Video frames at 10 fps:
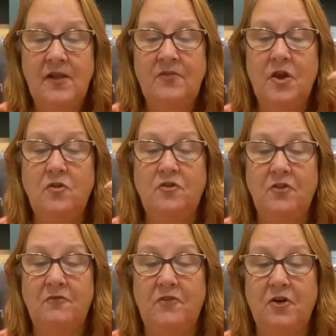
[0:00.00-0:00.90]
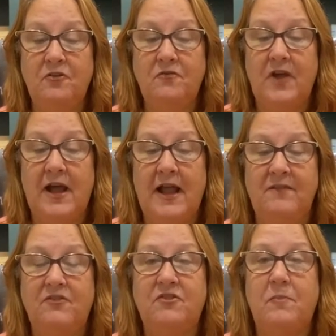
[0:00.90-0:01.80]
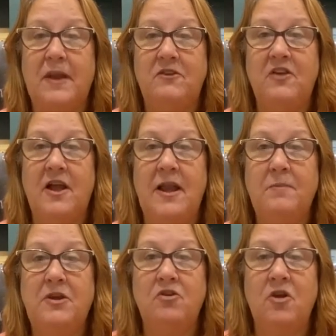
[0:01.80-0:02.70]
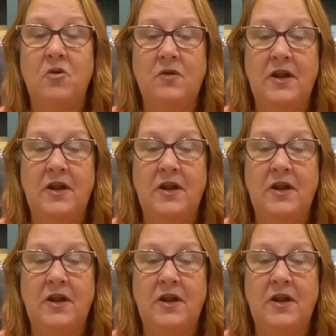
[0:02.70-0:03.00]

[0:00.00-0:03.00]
Those are the first 5. Spend time in your own